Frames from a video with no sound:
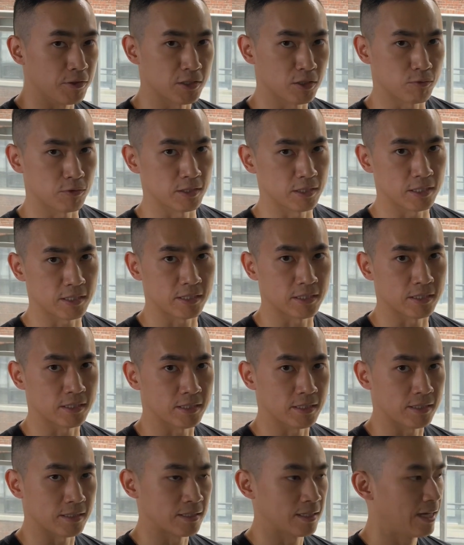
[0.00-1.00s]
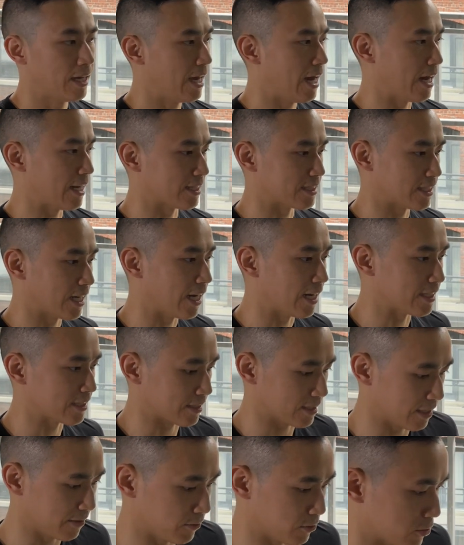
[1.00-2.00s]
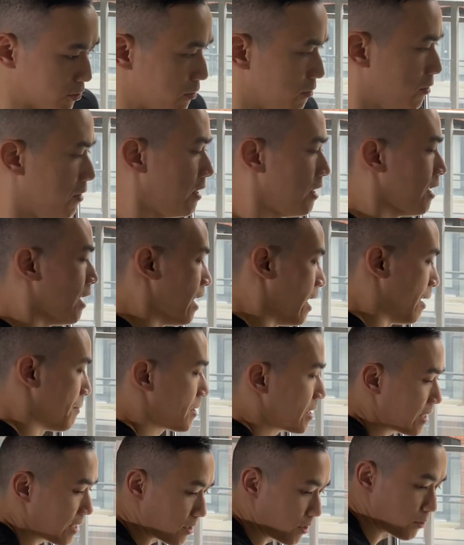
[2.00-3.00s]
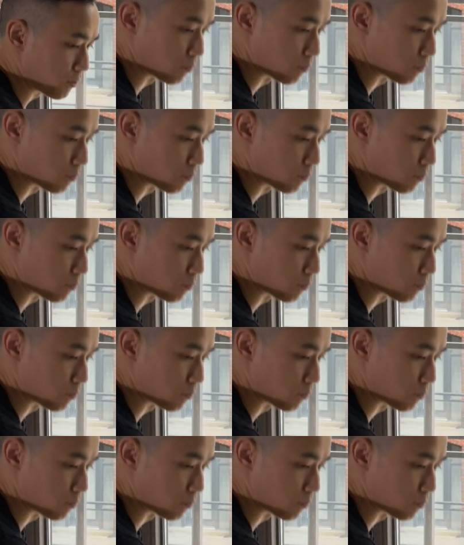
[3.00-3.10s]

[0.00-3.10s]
this resistance is at its highest level. So I'm going to get on